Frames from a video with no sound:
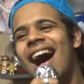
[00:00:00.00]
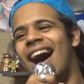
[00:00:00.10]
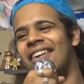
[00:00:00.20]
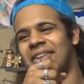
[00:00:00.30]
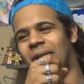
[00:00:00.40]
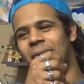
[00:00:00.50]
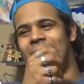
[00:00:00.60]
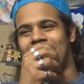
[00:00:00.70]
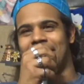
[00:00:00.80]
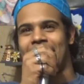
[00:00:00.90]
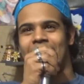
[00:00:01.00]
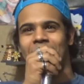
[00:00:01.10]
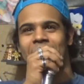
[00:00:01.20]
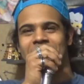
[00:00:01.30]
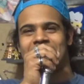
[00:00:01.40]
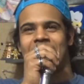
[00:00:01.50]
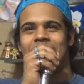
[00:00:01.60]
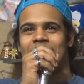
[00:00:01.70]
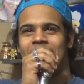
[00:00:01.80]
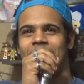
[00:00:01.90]
I was like, oh my god, Webby's gonna
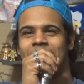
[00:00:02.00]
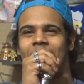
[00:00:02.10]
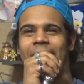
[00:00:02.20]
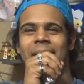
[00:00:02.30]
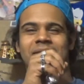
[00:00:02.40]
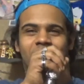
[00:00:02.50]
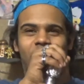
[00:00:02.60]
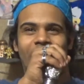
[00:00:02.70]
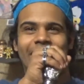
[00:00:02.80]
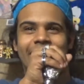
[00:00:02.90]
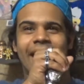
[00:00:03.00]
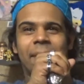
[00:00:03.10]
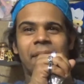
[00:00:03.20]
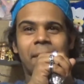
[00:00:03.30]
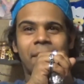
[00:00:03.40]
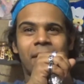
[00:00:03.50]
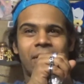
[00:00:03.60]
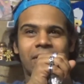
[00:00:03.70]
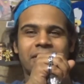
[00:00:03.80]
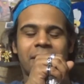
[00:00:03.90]
murder. Webby's ready and able to
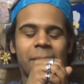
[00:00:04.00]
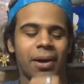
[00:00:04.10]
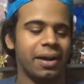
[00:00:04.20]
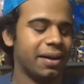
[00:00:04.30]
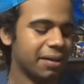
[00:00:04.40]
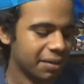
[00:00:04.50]
murder someone.